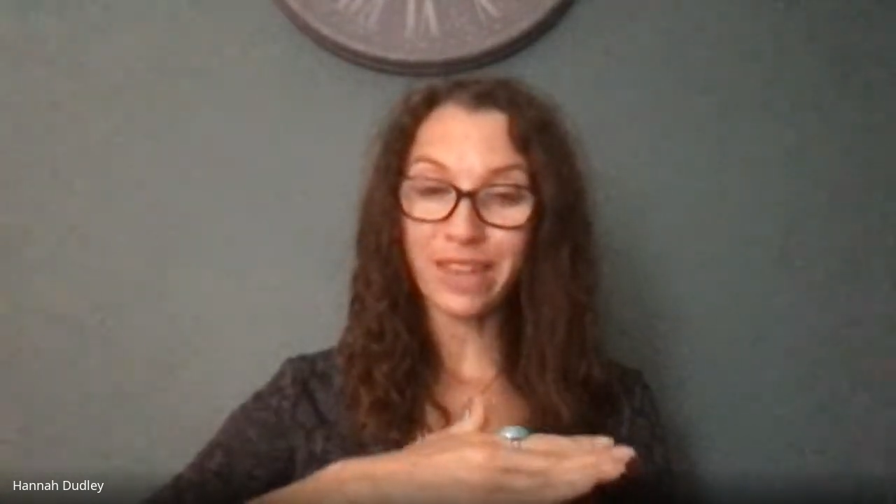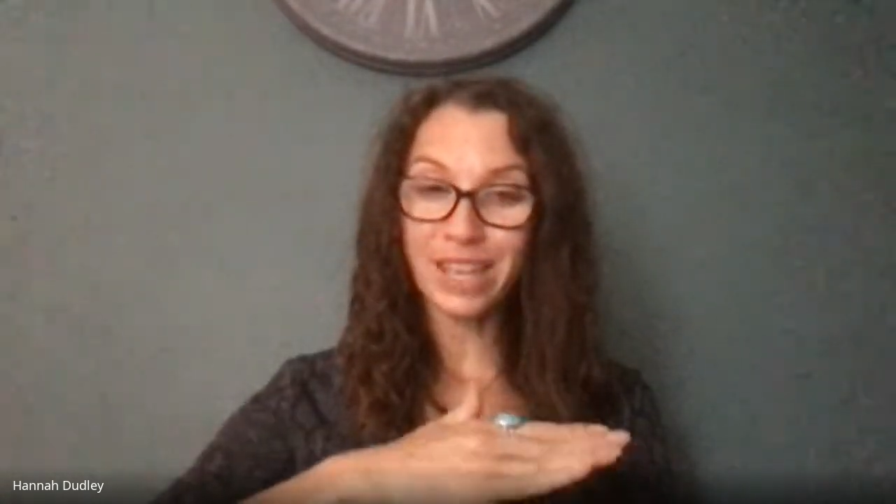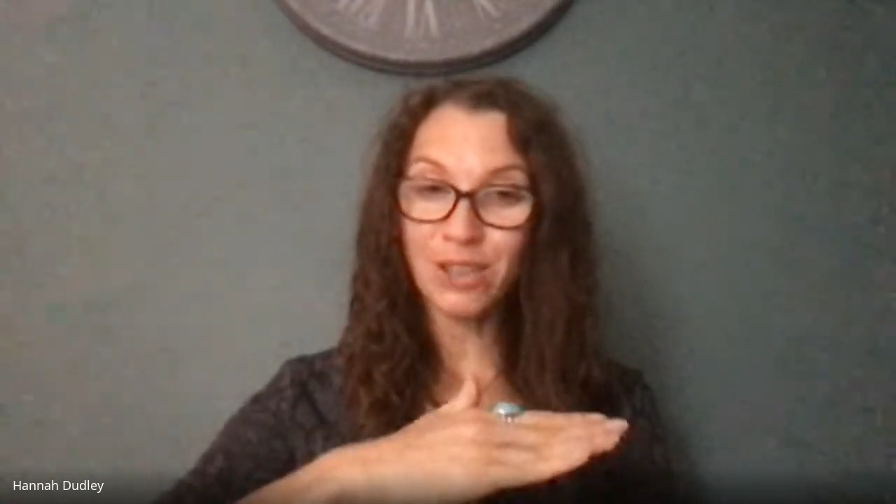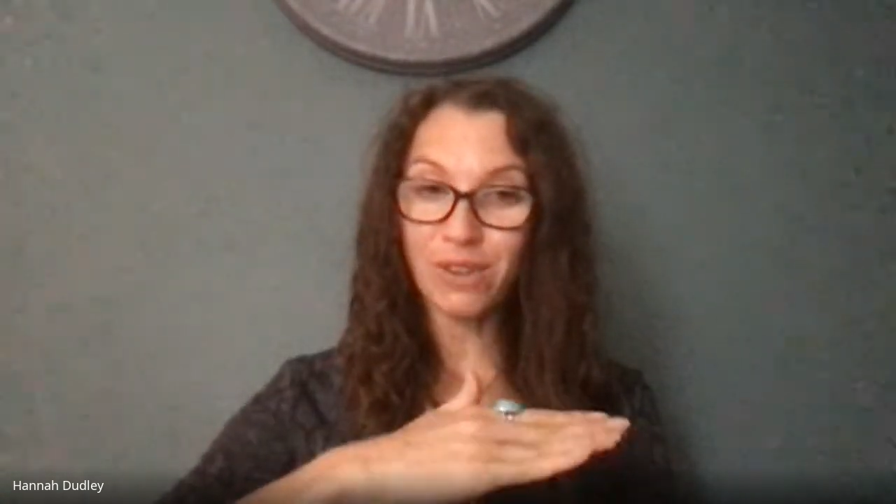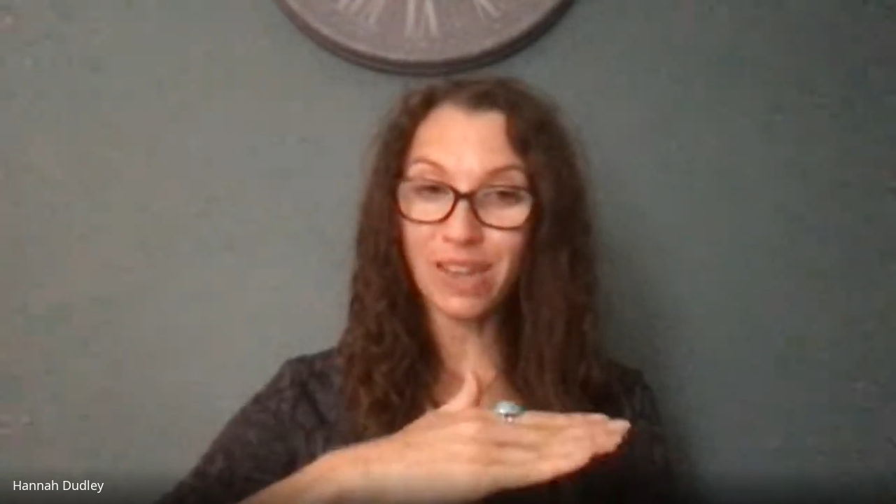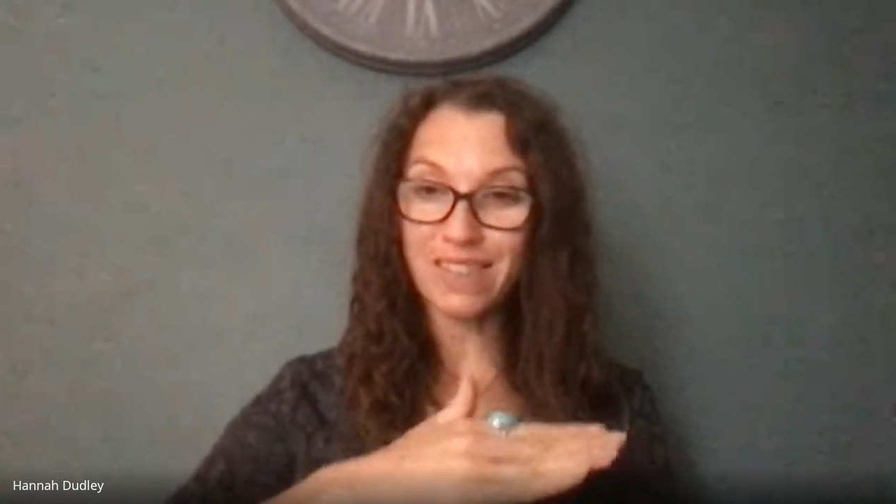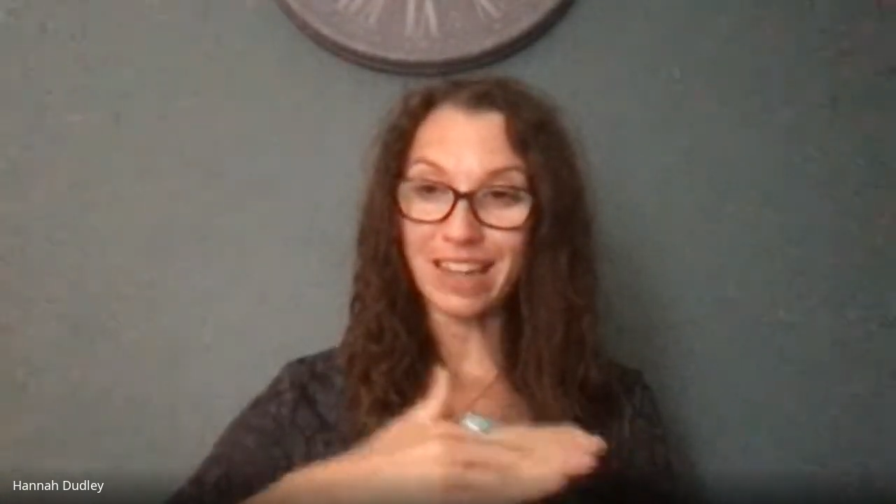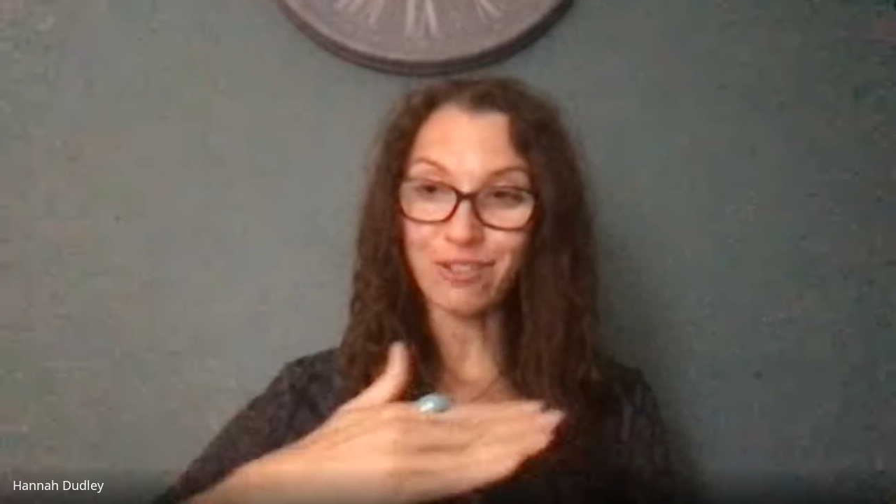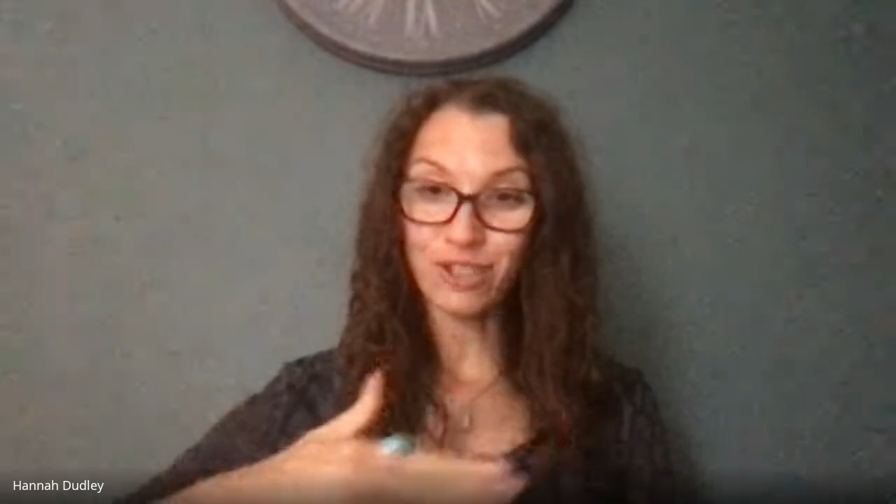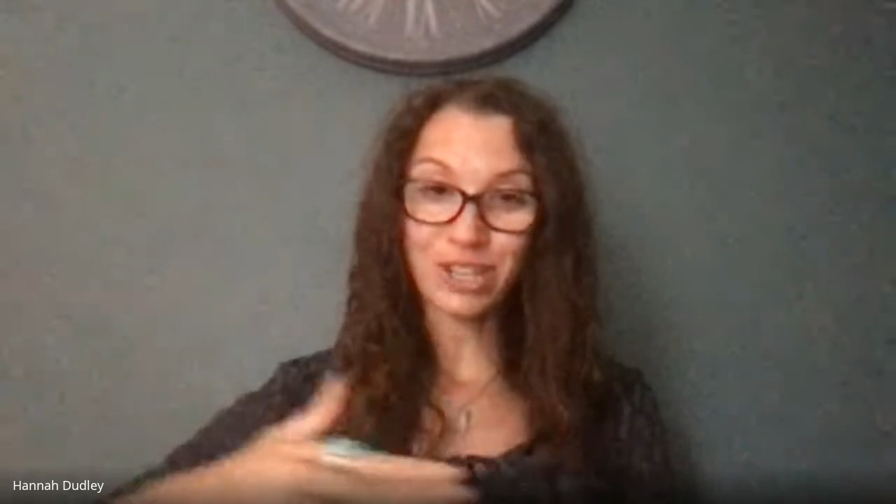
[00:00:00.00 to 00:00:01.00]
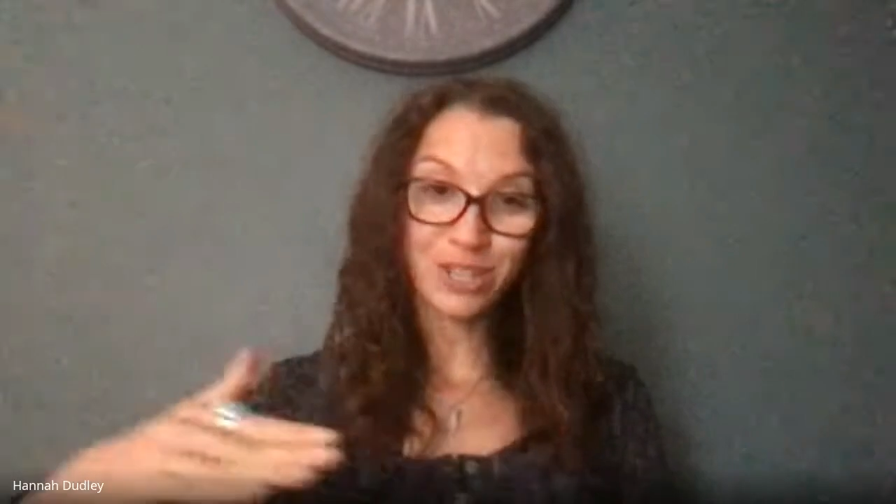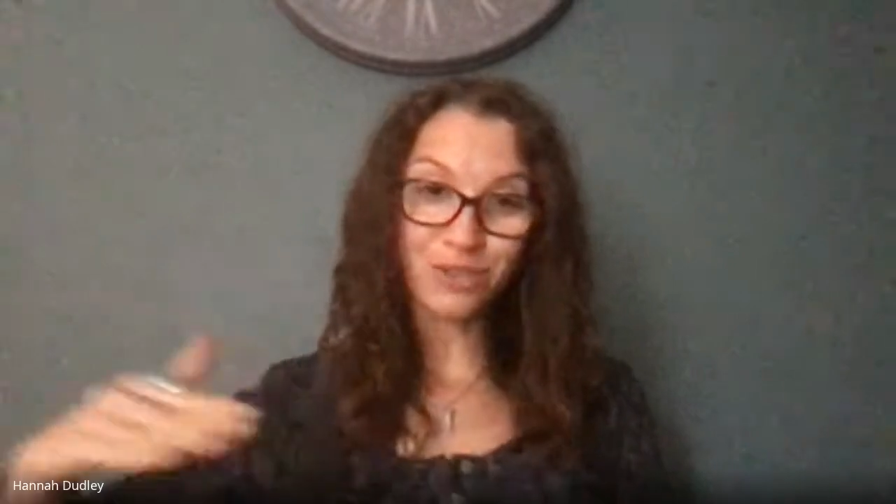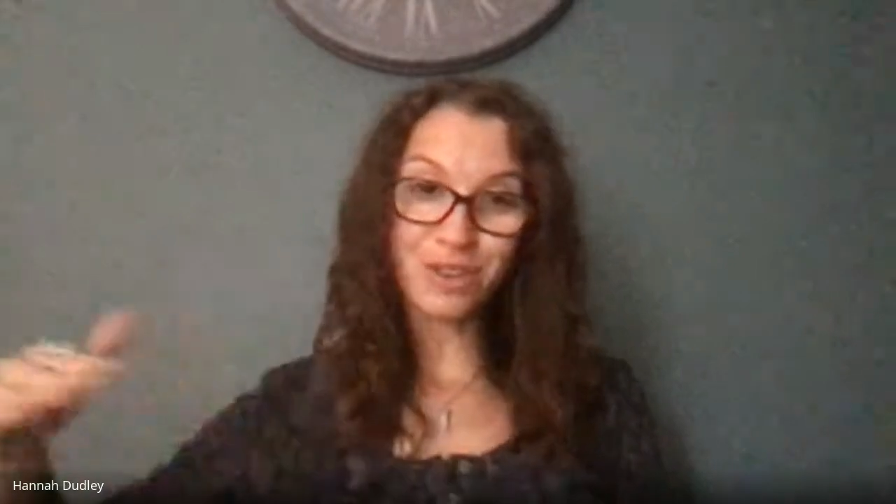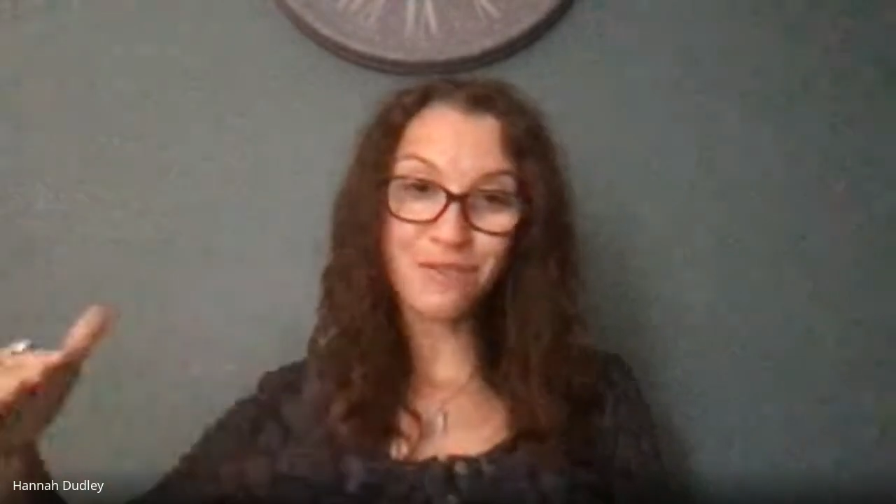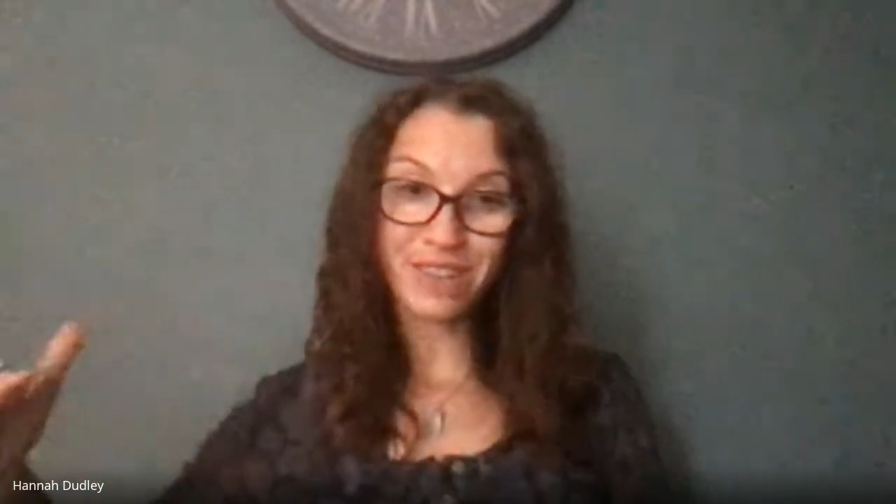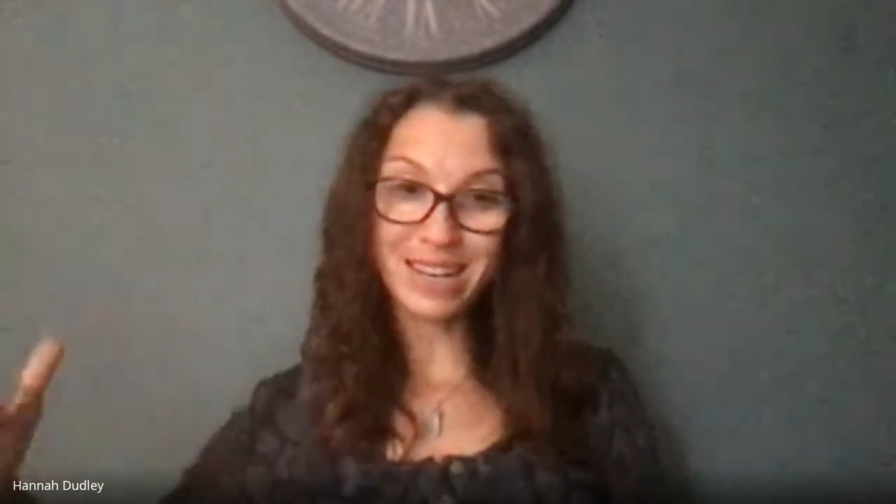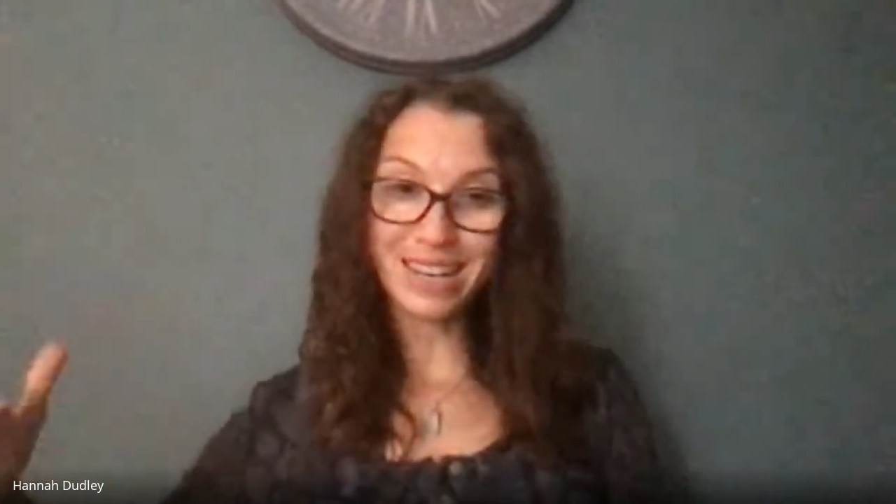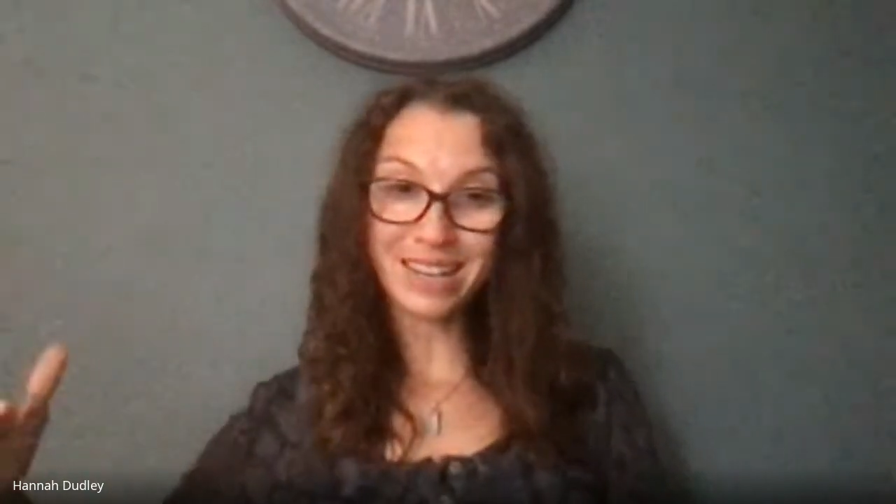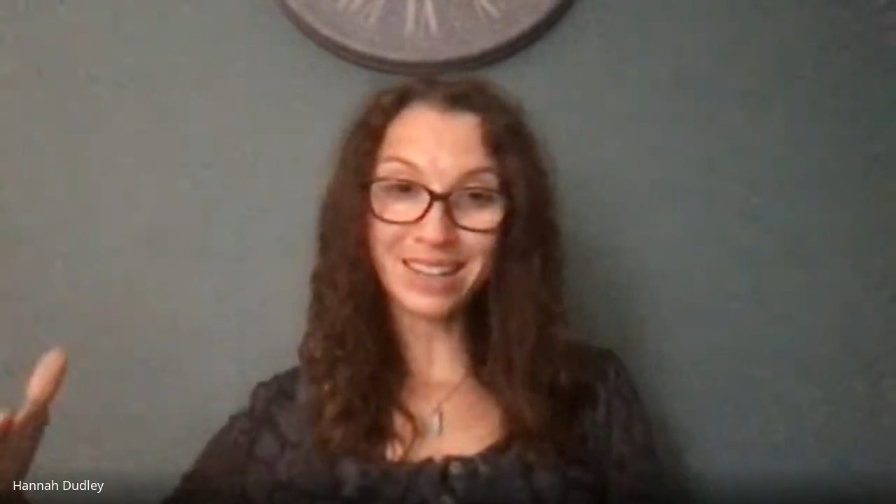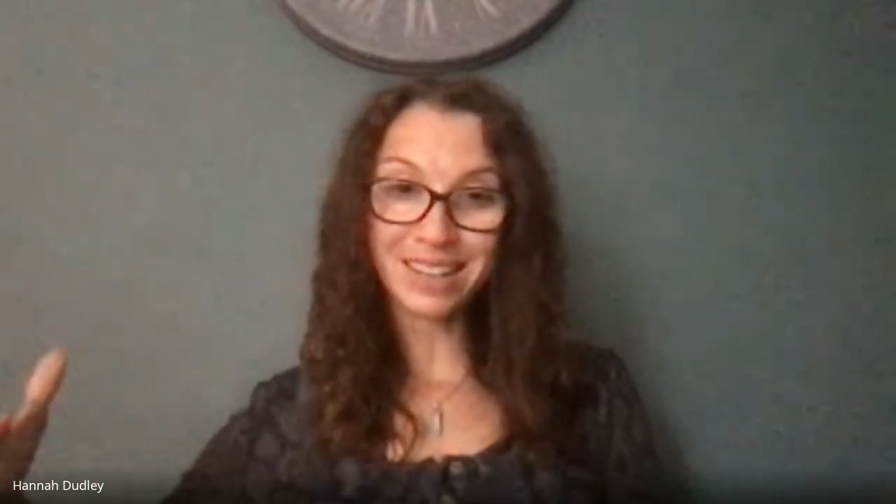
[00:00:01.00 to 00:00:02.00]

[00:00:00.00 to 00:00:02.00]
you get that jittery feeling.